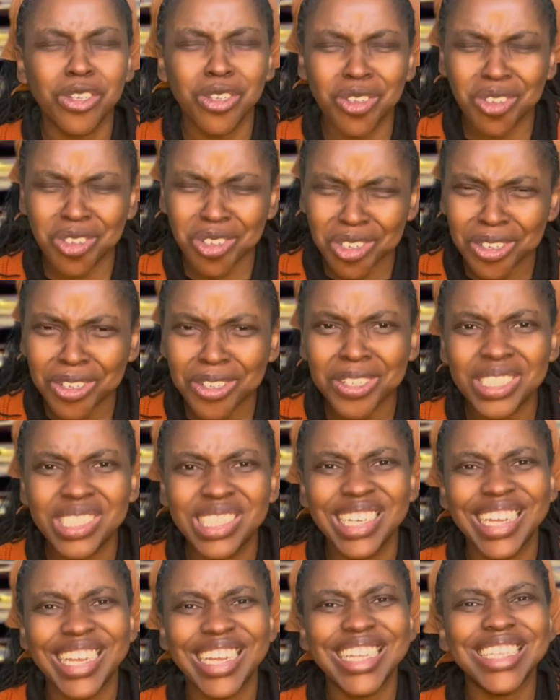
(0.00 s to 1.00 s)
good,
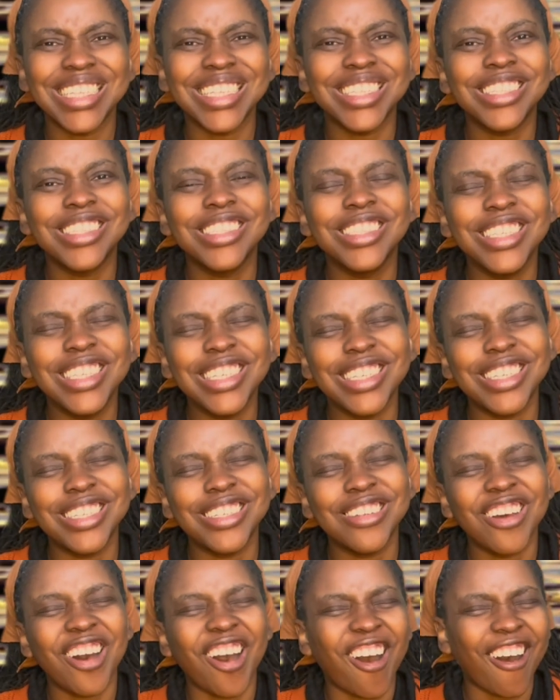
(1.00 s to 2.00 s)

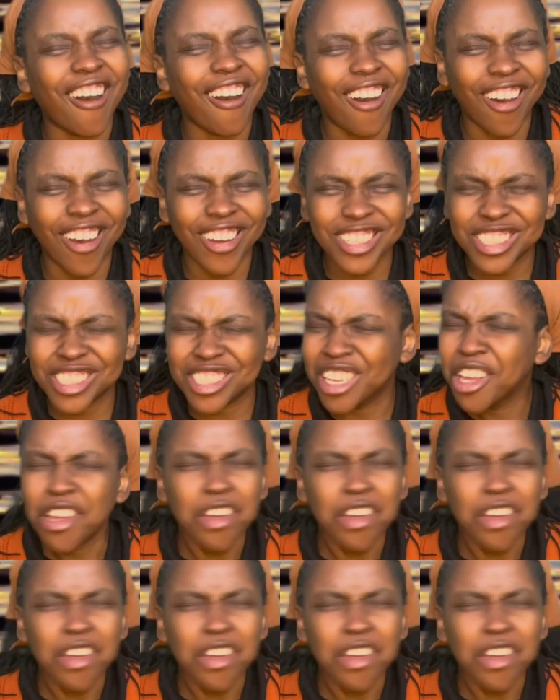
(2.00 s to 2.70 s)
clean heart.